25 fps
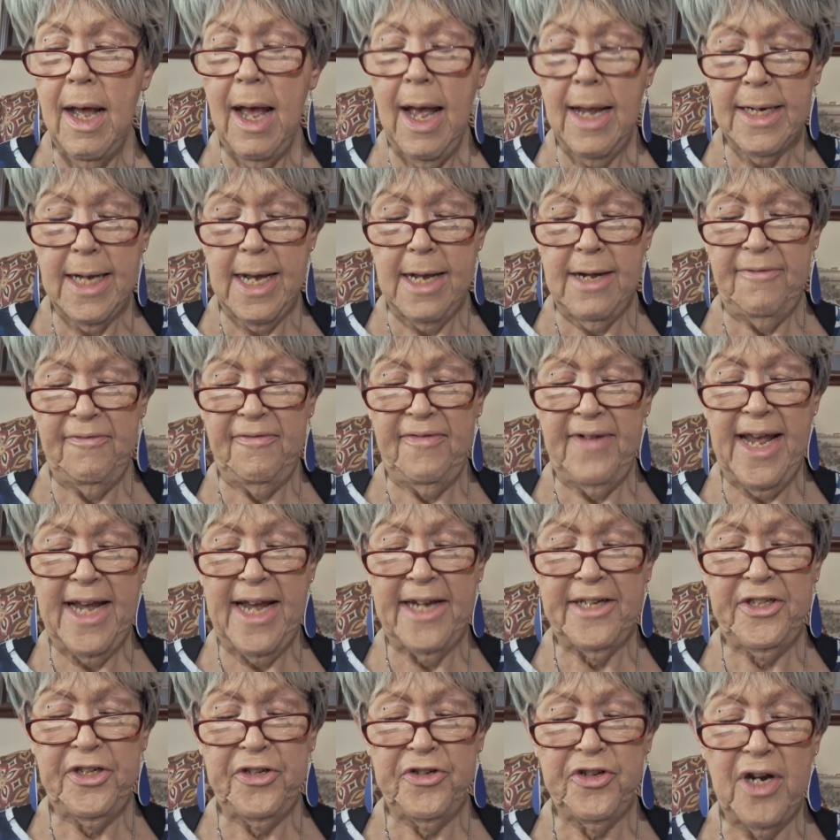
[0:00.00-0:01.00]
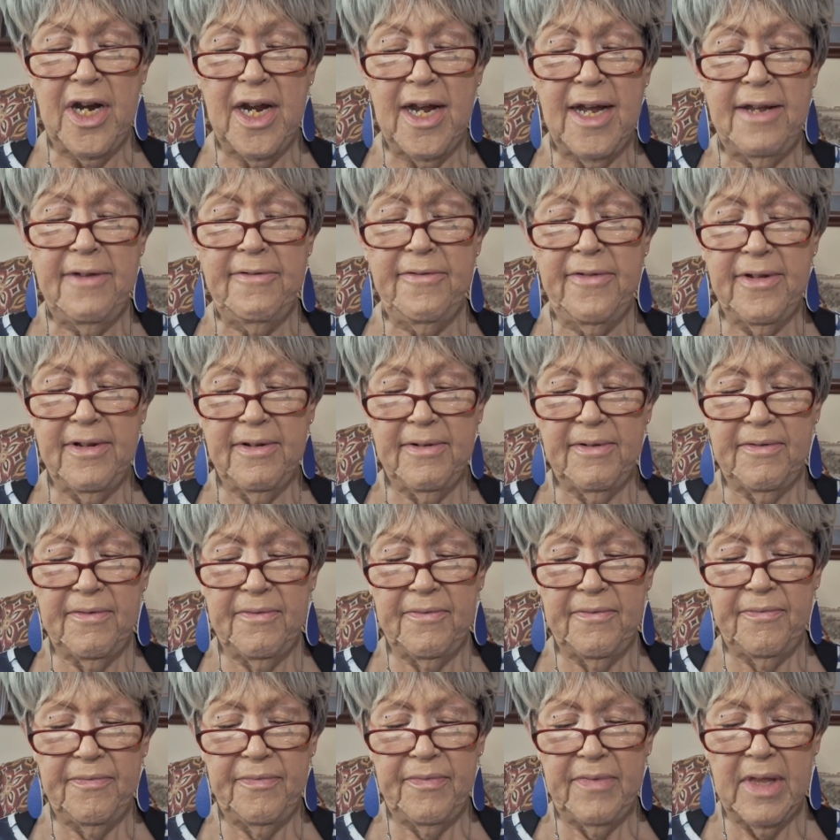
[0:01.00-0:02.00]
I got a flash drive,
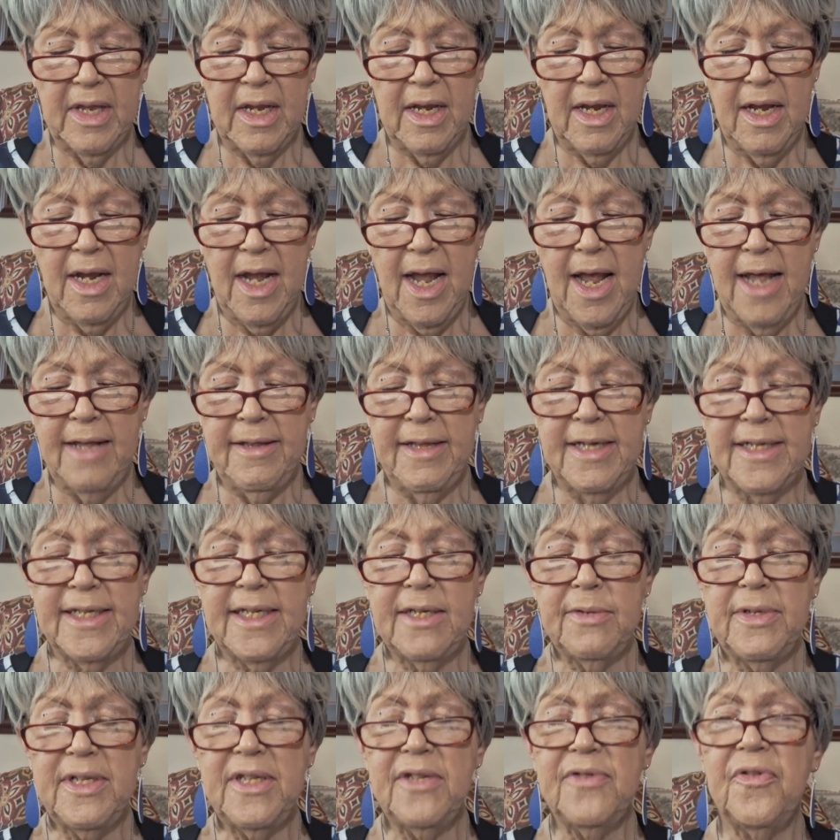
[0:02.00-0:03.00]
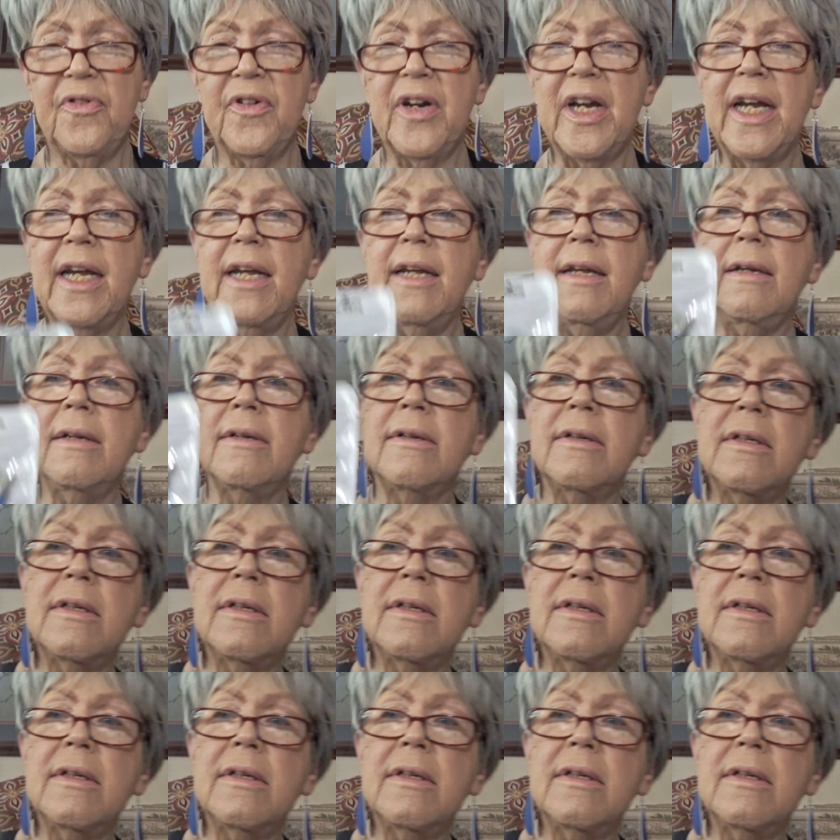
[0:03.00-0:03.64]
and this was free.